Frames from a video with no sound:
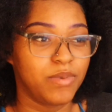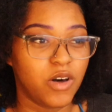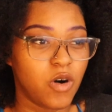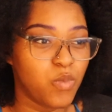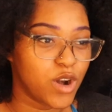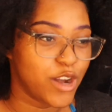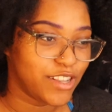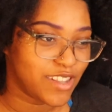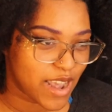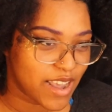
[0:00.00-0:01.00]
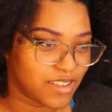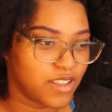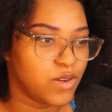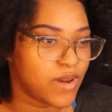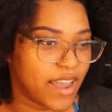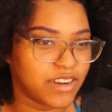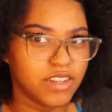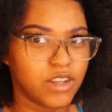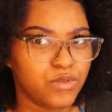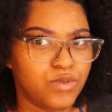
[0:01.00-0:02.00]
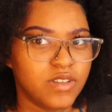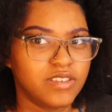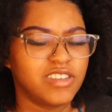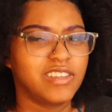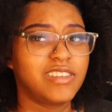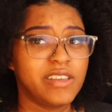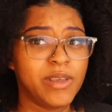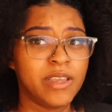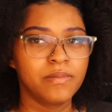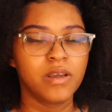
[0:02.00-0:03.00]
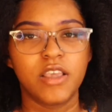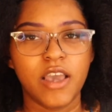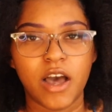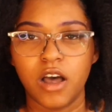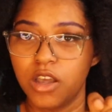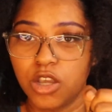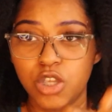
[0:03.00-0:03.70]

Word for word: blow up one of these days and you actually go through this and see me, yeah,